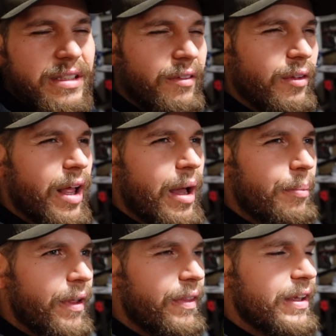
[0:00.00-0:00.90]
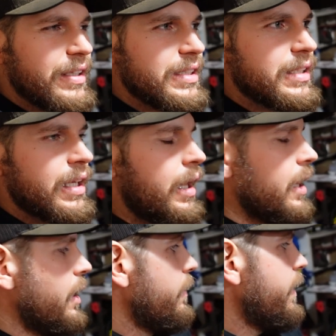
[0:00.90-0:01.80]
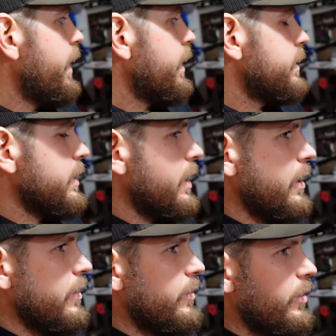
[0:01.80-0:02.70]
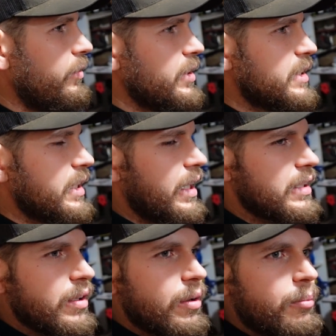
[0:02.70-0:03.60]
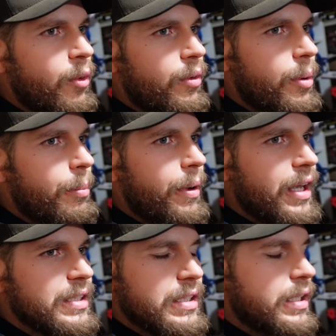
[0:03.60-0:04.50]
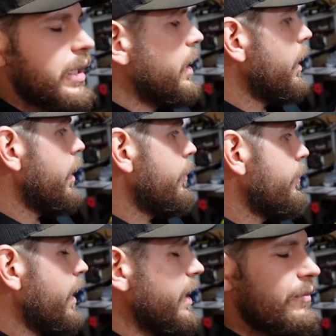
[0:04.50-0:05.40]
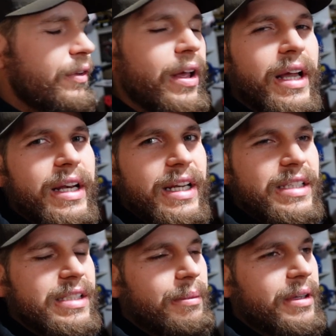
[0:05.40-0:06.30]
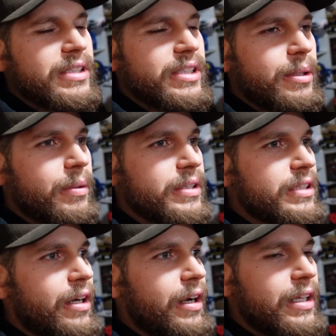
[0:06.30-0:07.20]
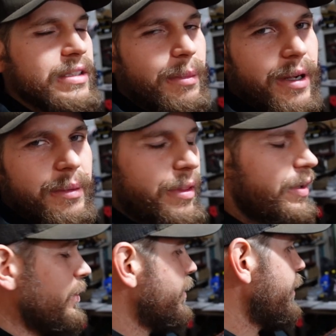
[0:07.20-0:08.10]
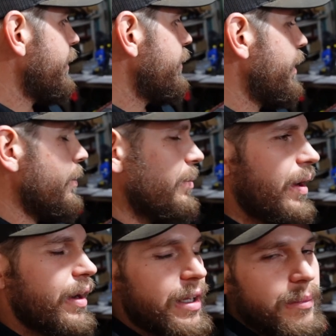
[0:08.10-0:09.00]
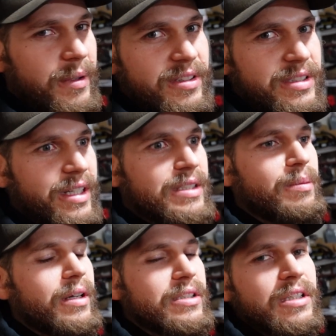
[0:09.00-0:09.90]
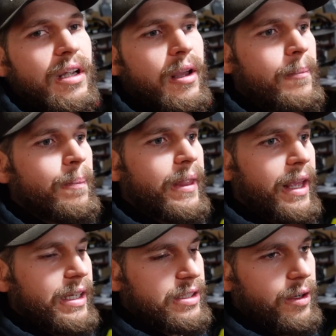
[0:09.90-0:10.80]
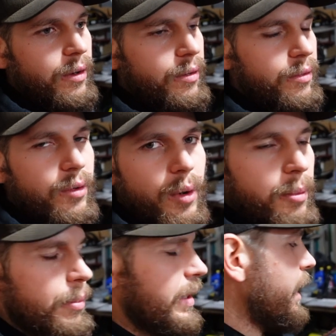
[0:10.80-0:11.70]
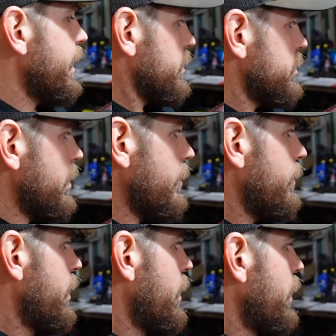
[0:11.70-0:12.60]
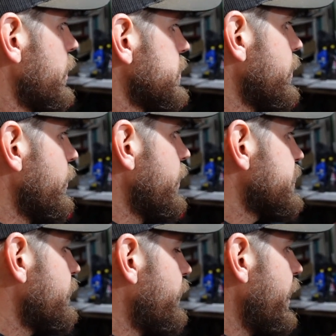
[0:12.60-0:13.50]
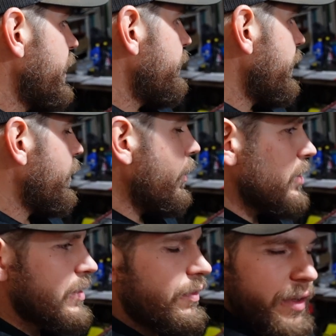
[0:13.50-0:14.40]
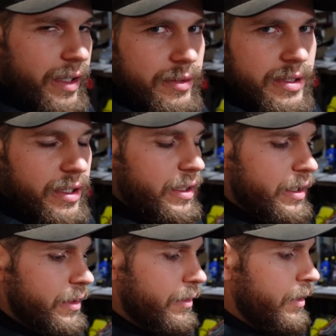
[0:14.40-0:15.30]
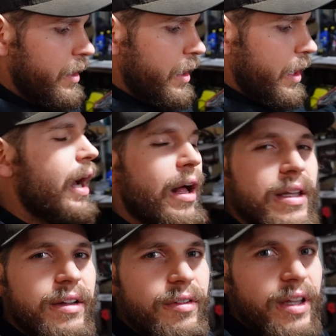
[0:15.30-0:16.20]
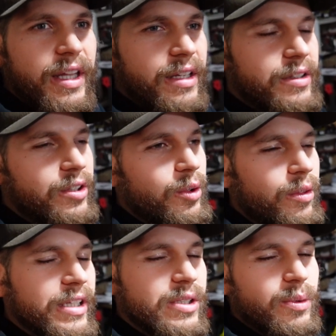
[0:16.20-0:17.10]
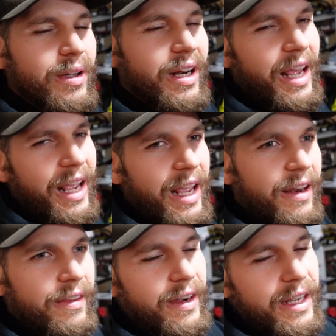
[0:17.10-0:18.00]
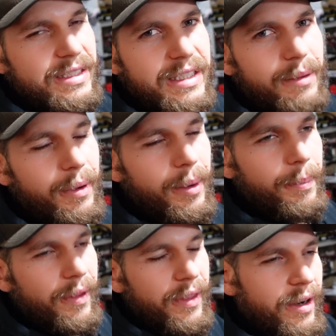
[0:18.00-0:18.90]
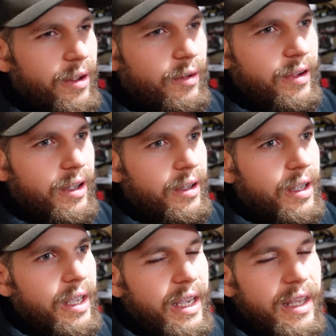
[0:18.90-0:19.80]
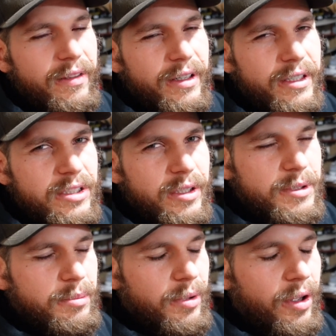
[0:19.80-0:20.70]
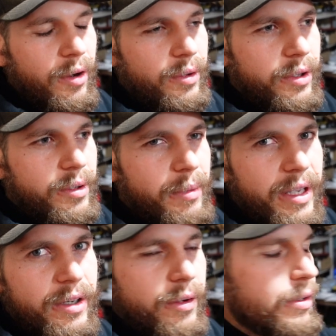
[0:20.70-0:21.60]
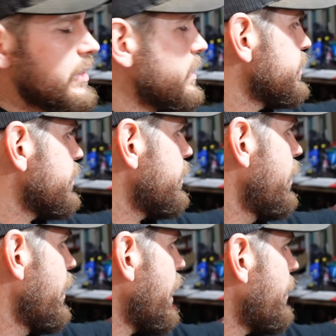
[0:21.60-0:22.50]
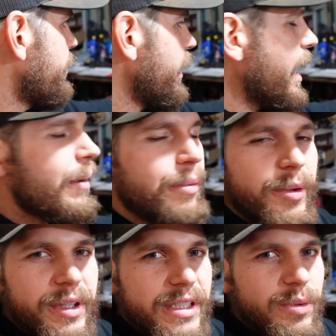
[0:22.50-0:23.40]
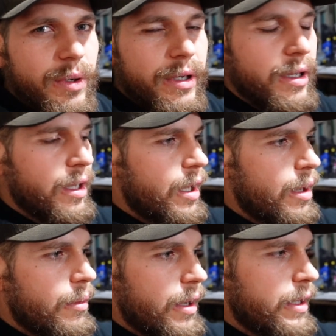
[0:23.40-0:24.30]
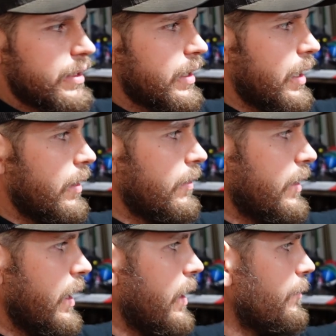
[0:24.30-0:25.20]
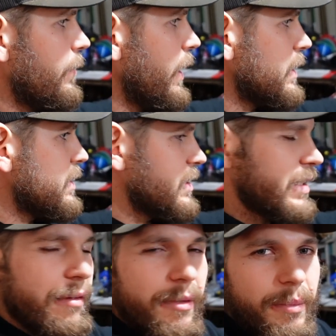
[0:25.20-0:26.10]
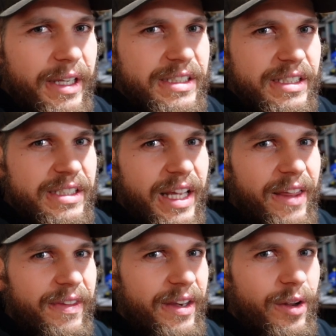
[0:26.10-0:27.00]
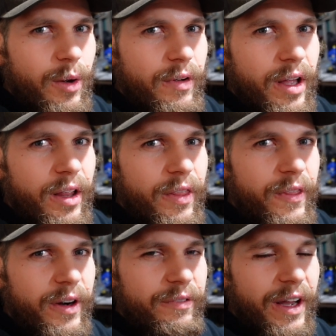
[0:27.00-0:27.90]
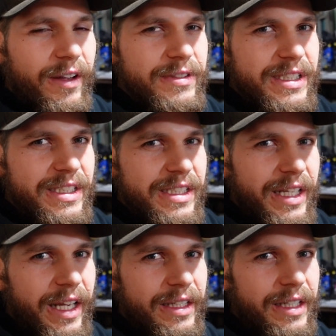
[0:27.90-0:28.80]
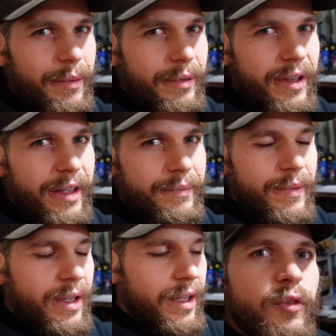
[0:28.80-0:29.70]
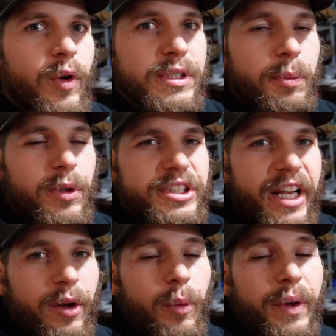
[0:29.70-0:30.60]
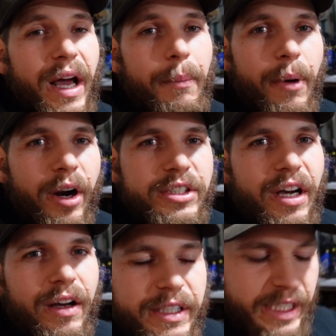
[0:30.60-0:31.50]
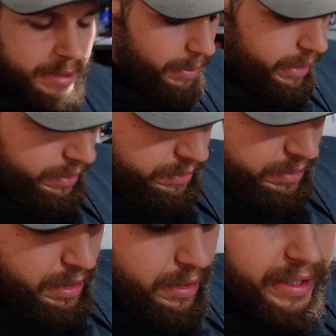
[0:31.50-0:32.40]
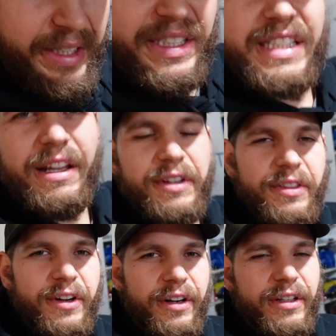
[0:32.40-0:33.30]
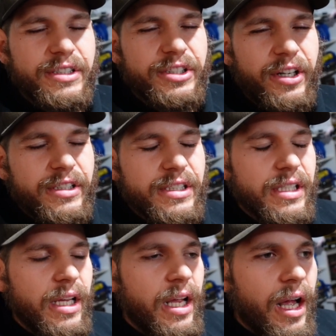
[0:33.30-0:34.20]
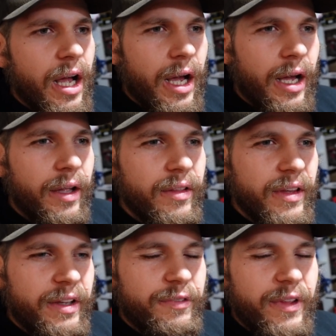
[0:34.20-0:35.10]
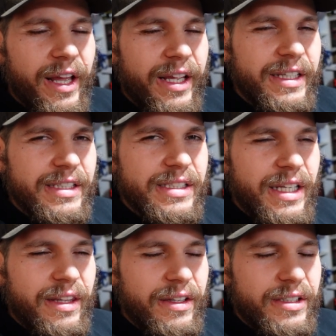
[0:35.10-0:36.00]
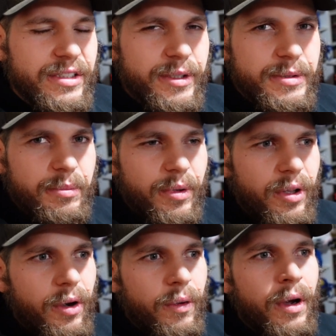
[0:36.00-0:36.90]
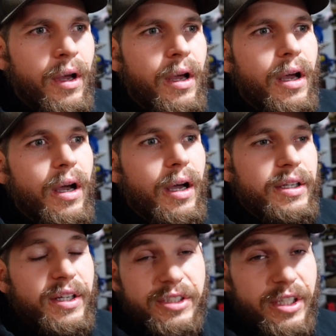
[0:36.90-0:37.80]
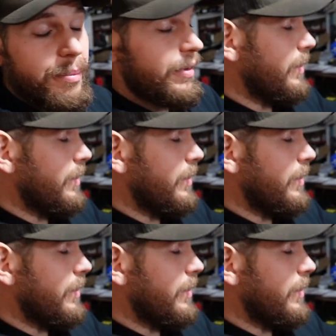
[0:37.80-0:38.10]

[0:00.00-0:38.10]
level up on this that the reviews say is a little more robust. I didn't feel like I needed something super sturdy because I'm not going to be throwing it around, and I'm probably not going to be using it as much as, you know, a normal mechanic shop. So this one for $85, I feel like was a good deal. I'll leave a link to this one and the next step up on the Innova in the description below. You can make your own decision. I'm pretty happy with this one, but yeah, that's Timing Basics and the Innova 3568 timing light. If you want to support the channel, we got merch on Teespring, like these safety third shirts. Link for that is in the description below. You can shop